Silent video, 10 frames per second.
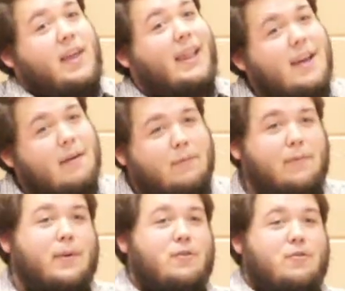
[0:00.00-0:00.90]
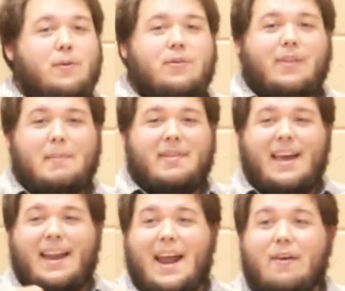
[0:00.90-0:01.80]
live, Jerusalem. It's
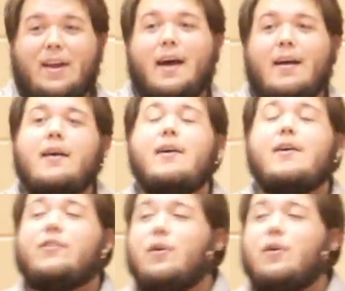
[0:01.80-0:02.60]
that area. So